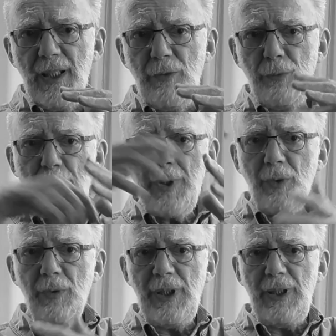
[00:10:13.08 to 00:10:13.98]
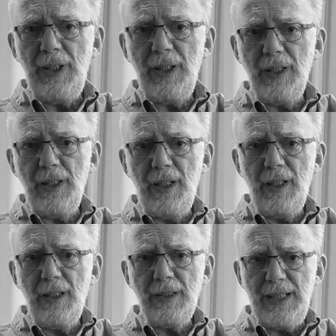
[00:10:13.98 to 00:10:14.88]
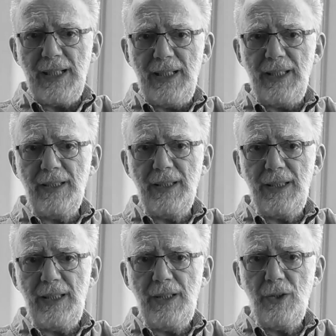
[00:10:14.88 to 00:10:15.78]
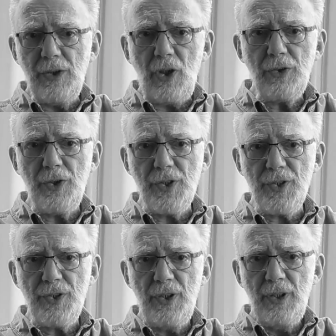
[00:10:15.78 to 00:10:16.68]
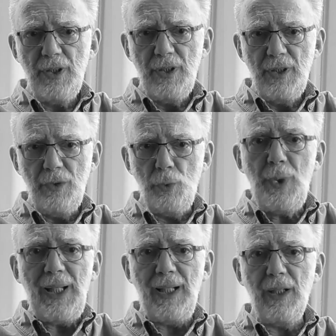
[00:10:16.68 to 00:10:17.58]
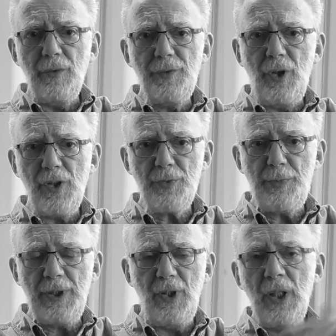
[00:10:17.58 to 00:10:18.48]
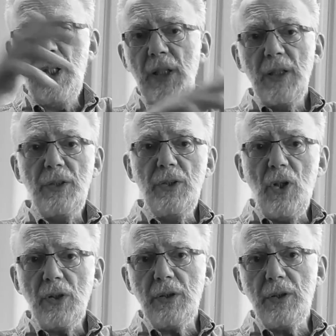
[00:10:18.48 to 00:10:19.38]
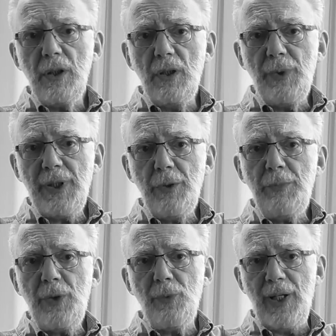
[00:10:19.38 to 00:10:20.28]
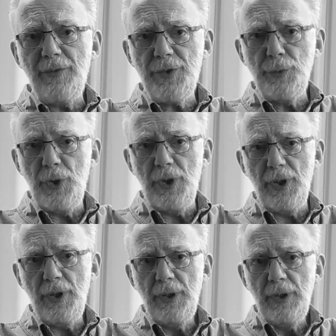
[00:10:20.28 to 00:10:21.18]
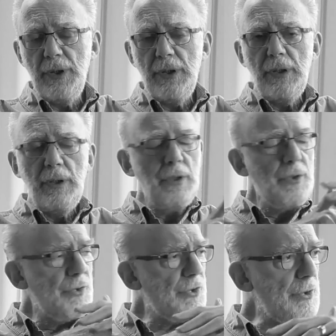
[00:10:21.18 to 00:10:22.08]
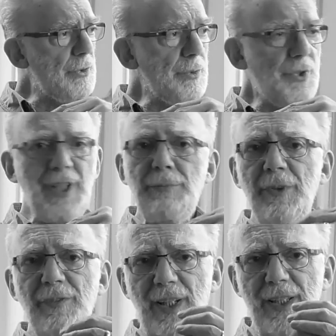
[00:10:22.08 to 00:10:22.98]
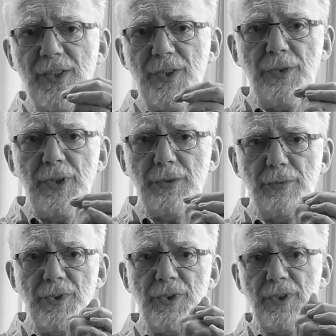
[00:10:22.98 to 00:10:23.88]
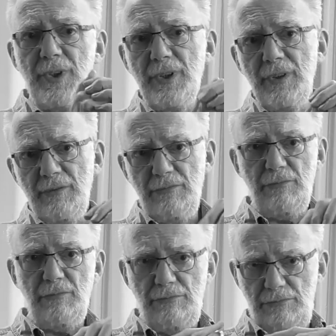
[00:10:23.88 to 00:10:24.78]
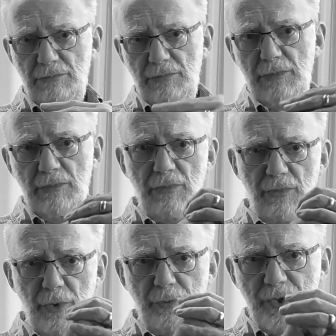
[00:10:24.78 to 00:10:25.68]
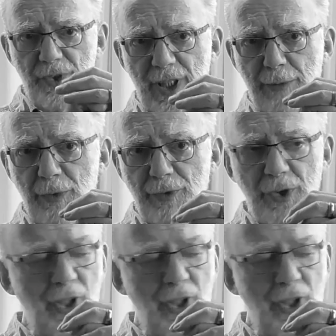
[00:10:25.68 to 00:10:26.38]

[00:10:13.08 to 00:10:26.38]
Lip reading: women only died in the doctor's wing of the hospital, not where the midwives were. So Semmelweis, who was what was the name of the